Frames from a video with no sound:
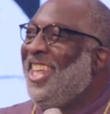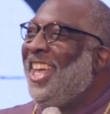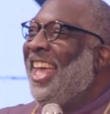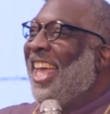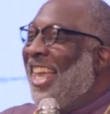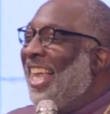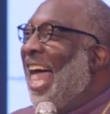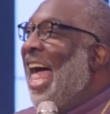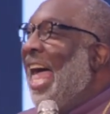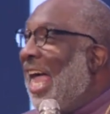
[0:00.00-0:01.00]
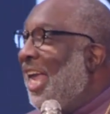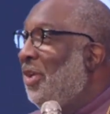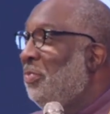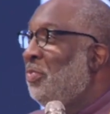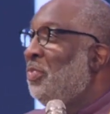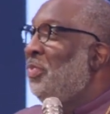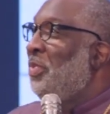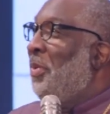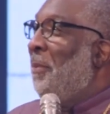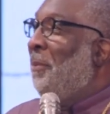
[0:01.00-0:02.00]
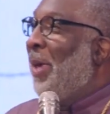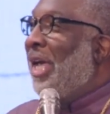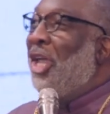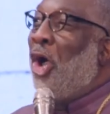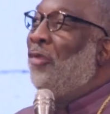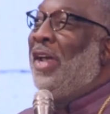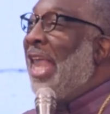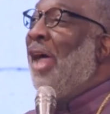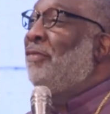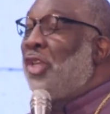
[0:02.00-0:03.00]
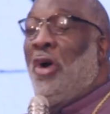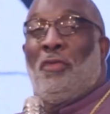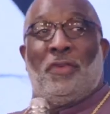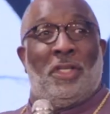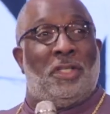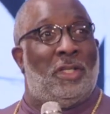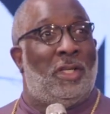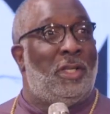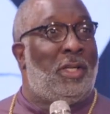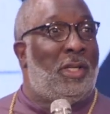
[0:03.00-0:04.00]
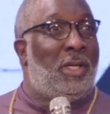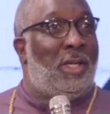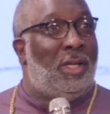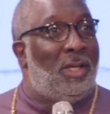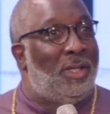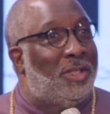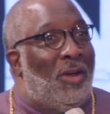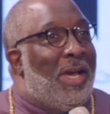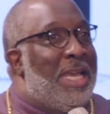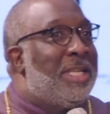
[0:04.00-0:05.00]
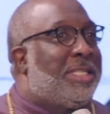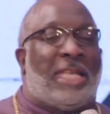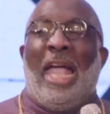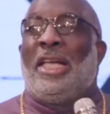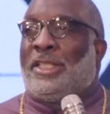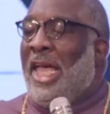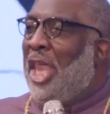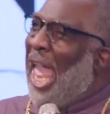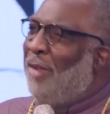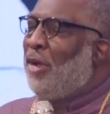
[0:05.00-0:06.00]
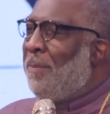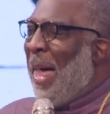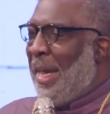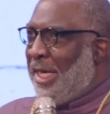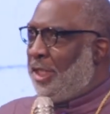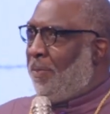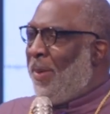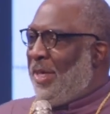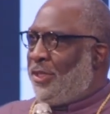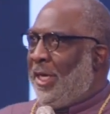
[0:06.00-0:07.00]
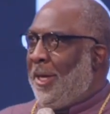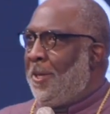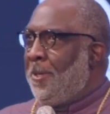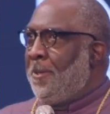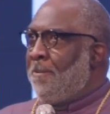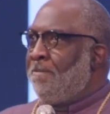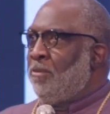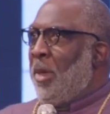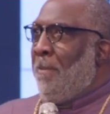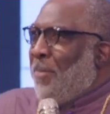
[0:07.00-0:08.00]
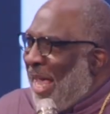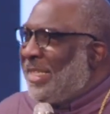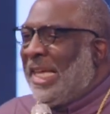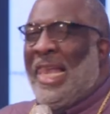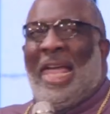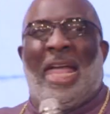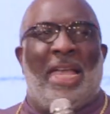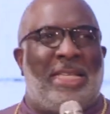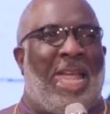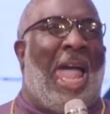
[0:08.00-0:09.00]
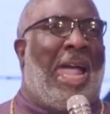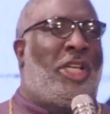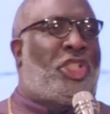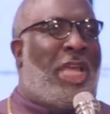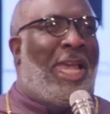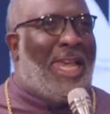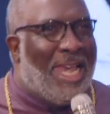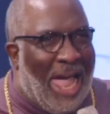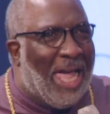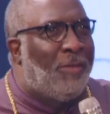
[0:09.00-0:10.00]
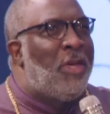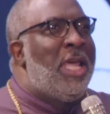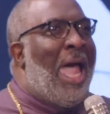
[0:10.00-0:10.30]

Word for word: in line picking over leftovers. During this season, everybody's busy, busily engaged in life